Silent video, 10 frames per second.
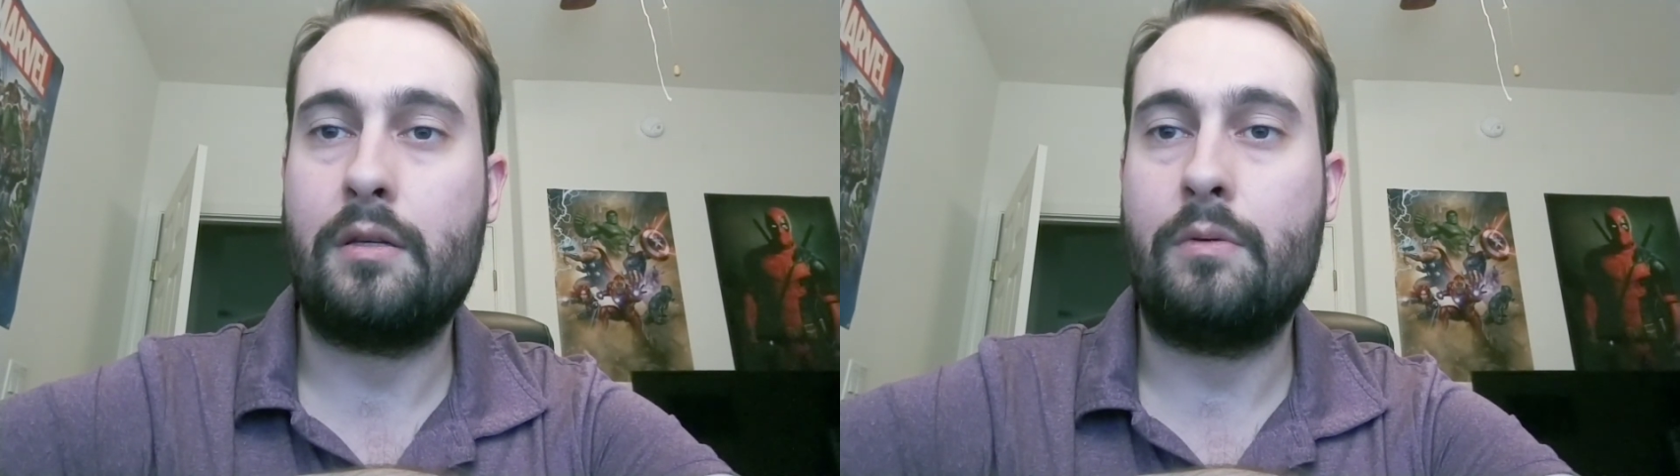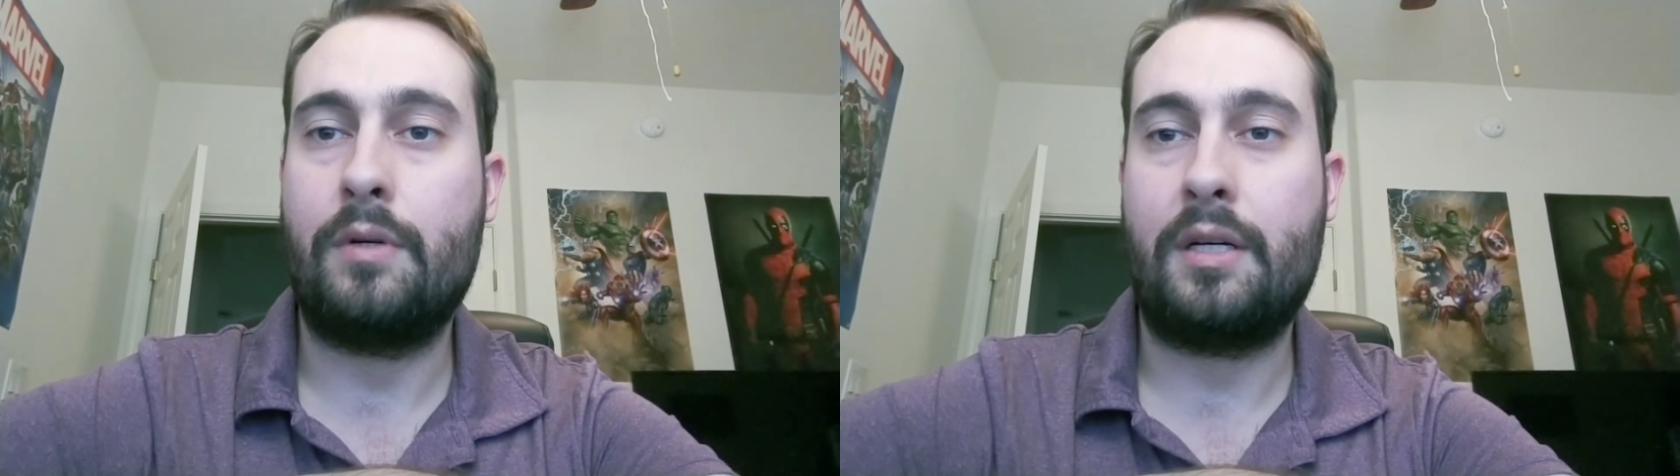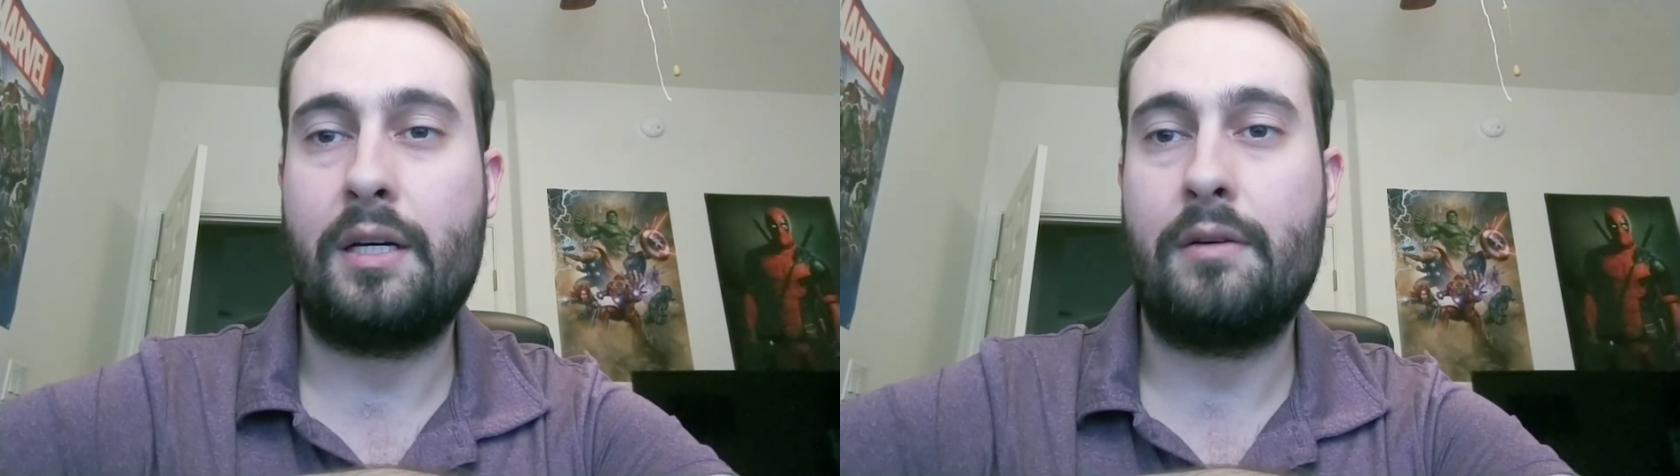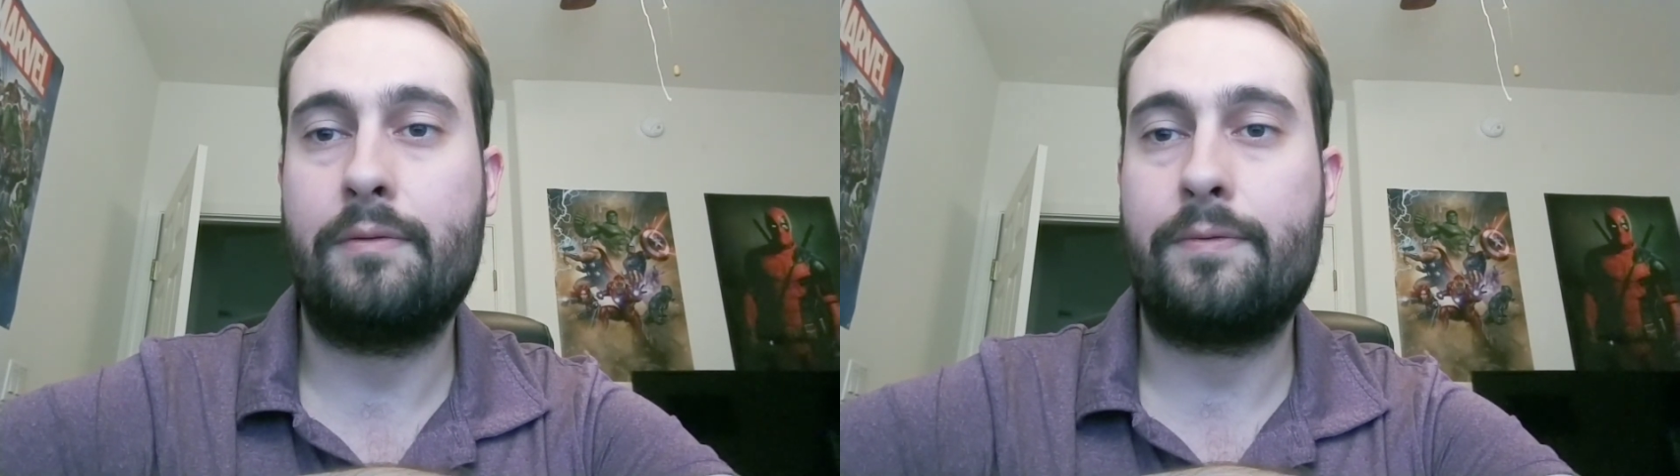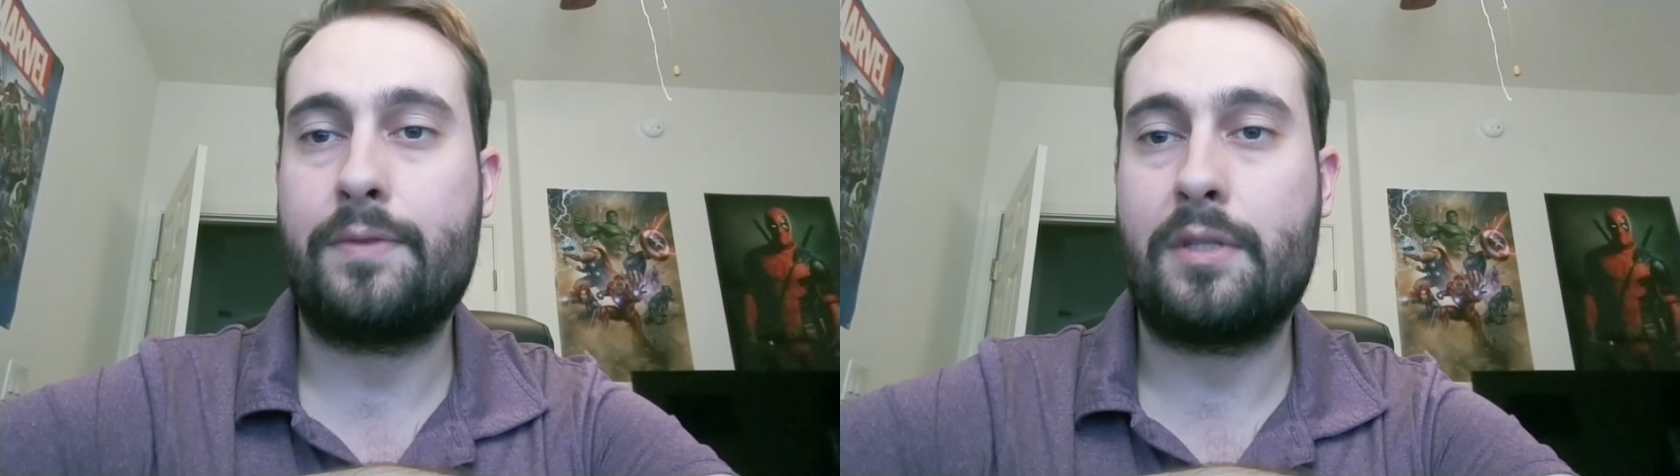you will
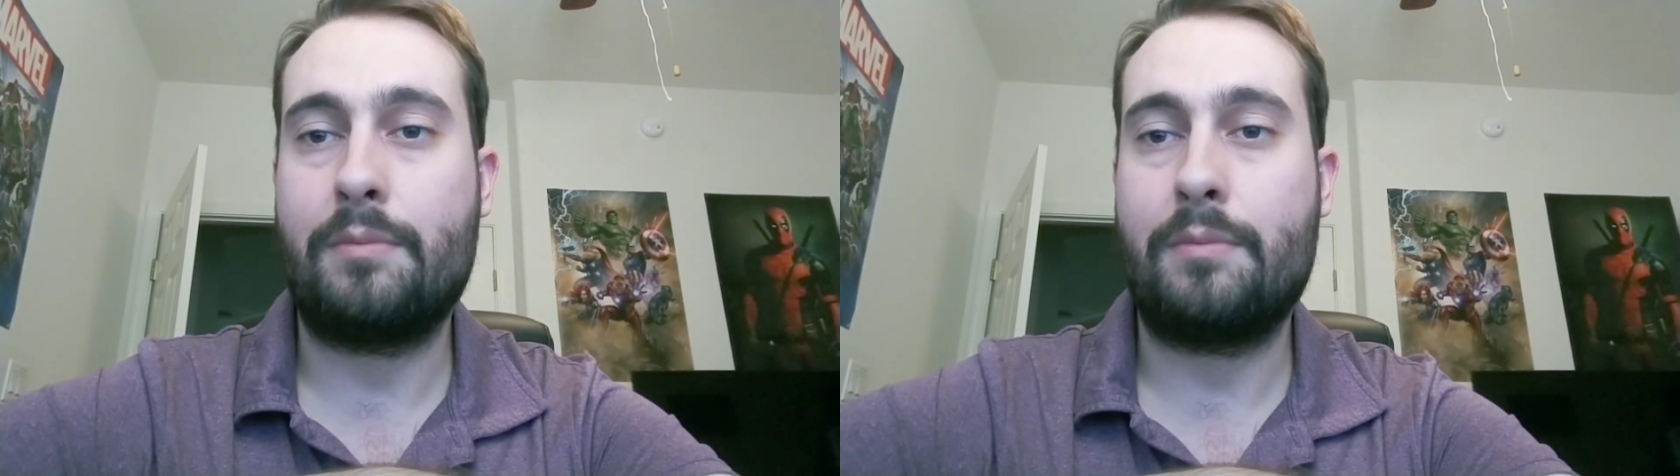have some